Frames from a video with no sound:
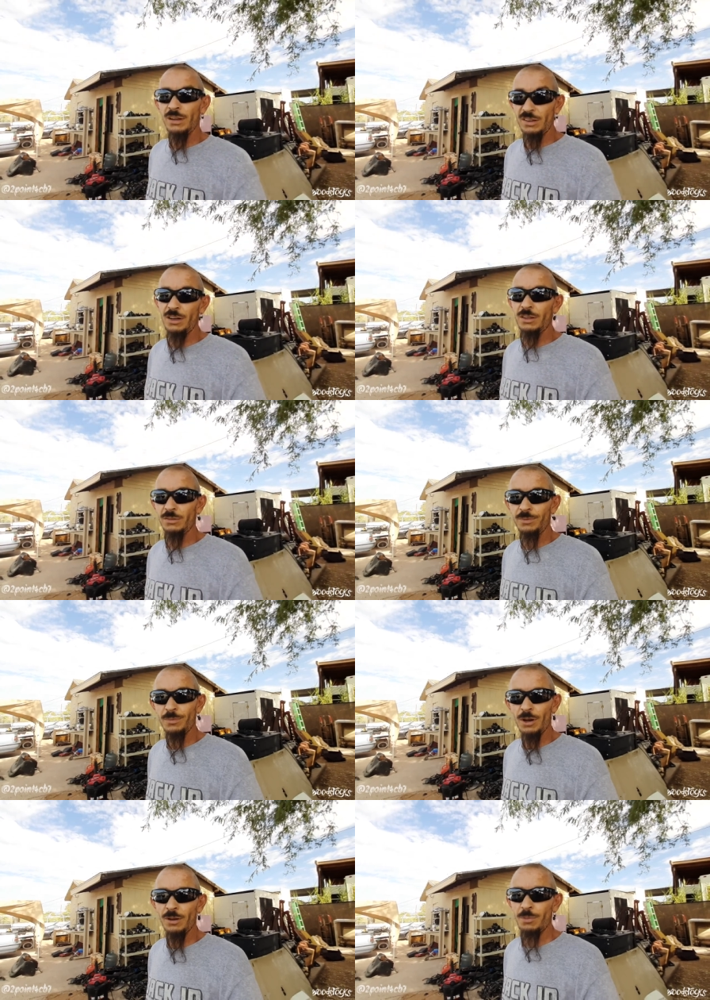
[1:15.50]
inside the,
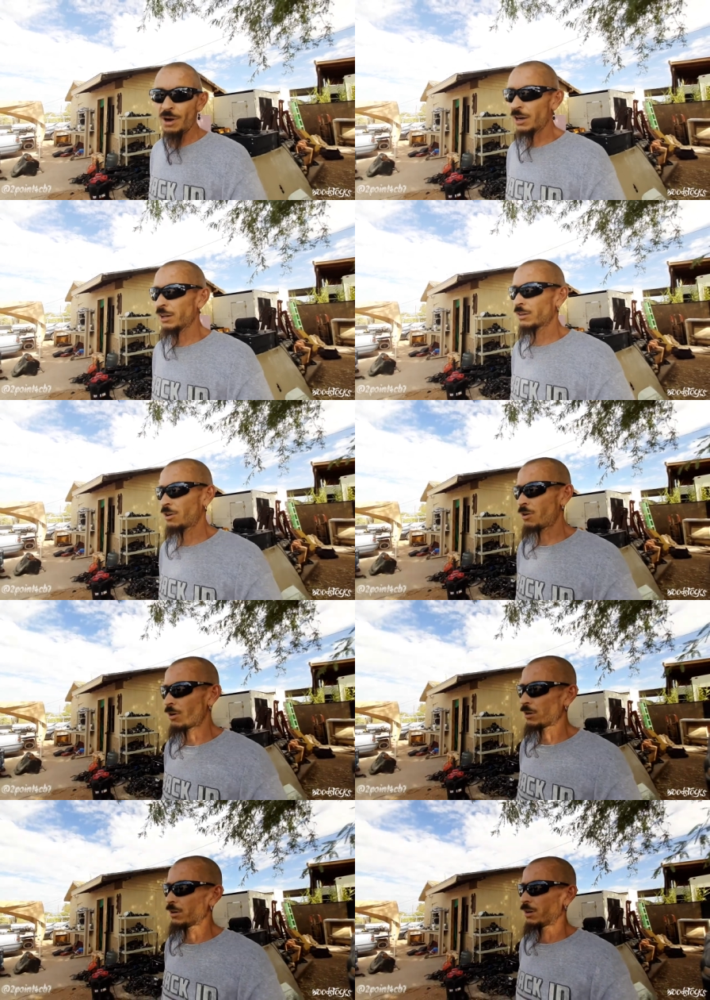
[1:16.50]
uh, the body of the
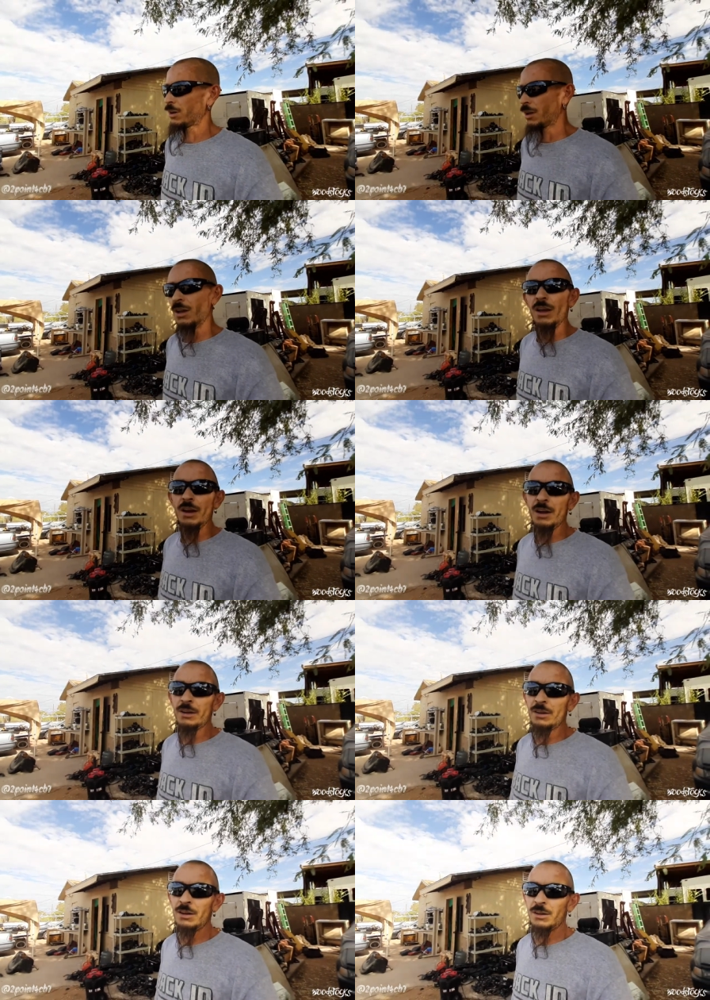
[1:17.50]
car
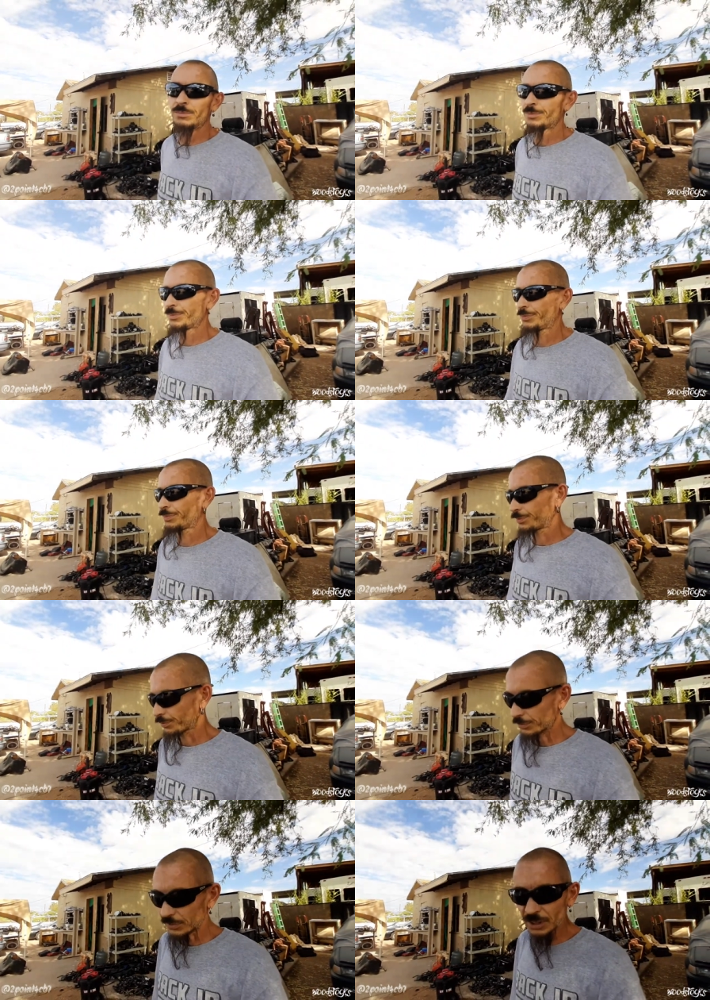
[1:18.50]
and uh,
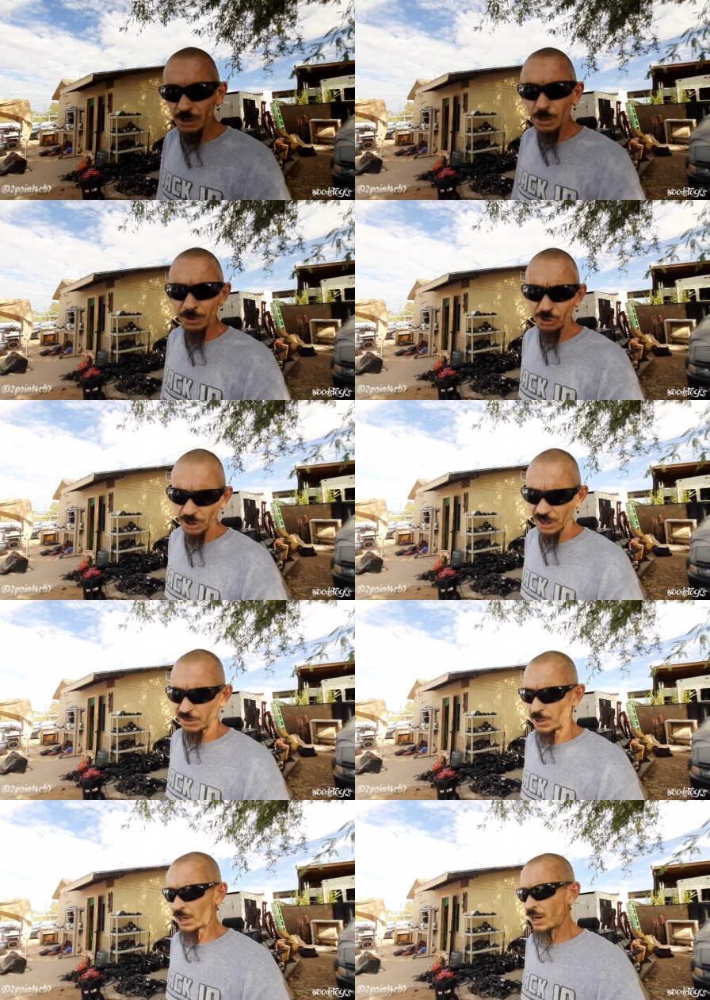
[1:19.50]
let me show you
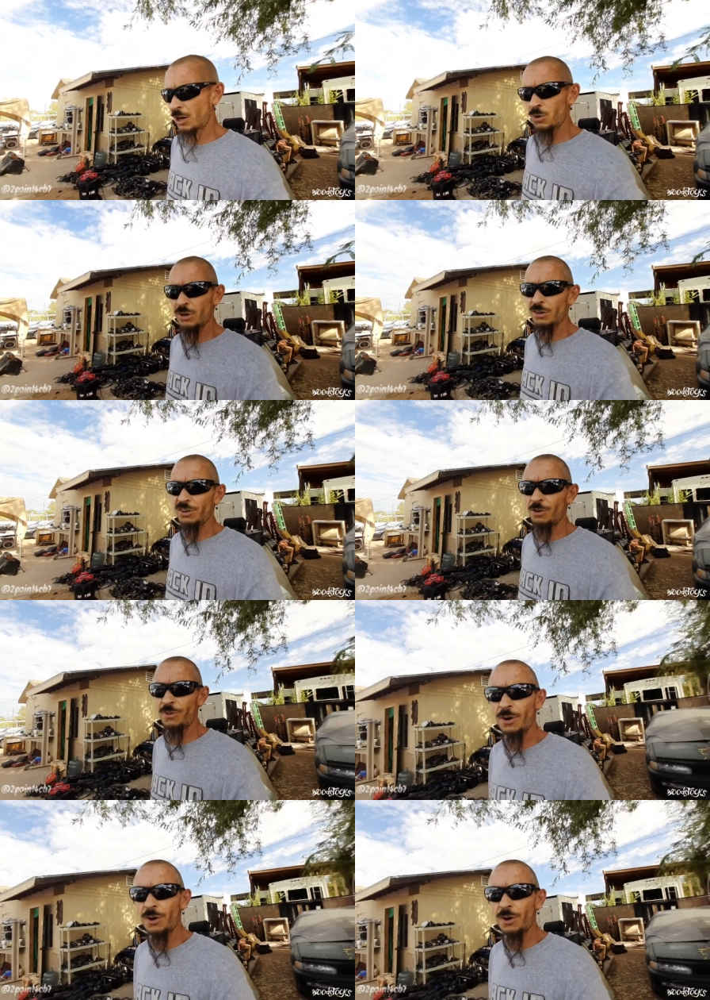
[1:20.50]
guys what I got going on so